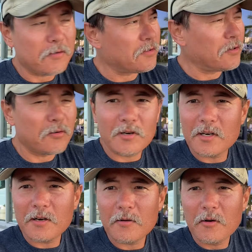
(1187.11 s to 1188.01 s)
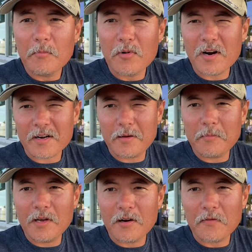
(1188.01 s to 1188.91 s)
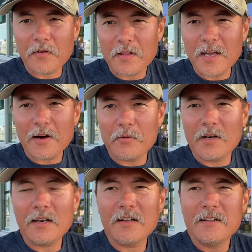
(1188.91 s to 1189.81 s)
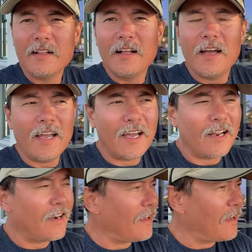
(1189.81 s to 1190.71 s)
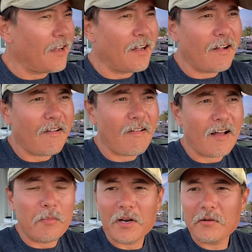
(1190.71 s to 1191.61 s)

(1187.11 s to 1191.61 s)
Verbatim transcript: So Mark tipped me off on that one, and I'm gonna go